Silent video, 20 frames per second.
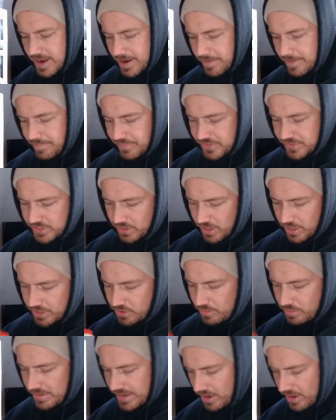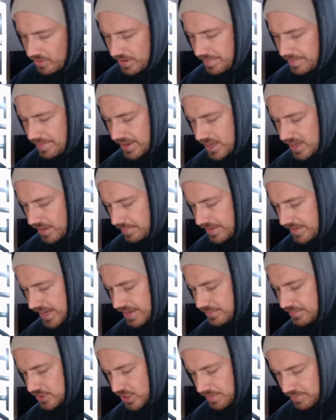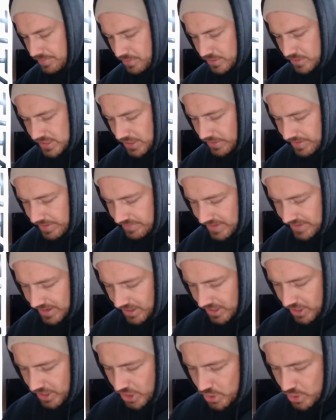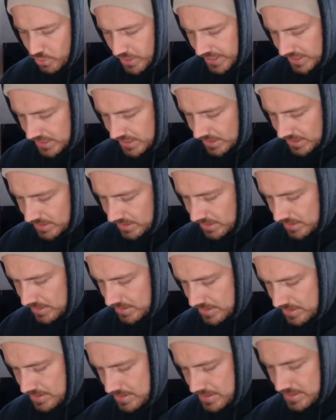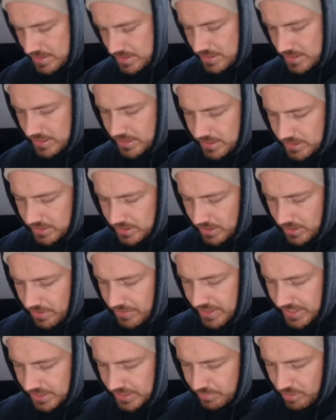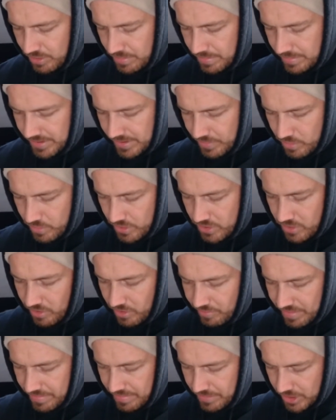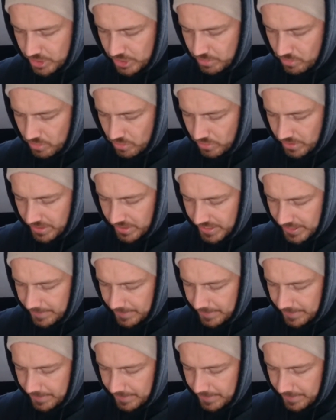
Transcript: So I normally only pick up games at the bootsale if they're like a quid. So these probably would not have been much more than that.